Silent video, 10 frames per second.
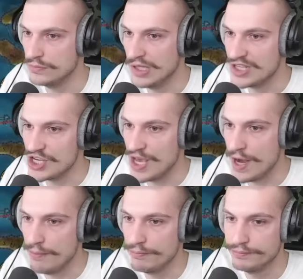let's get
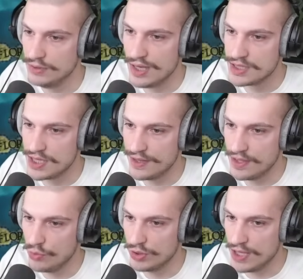it. Honestly, I
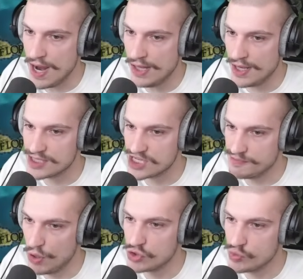think with the allies as
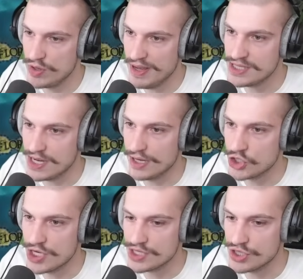boats, we may stand a chance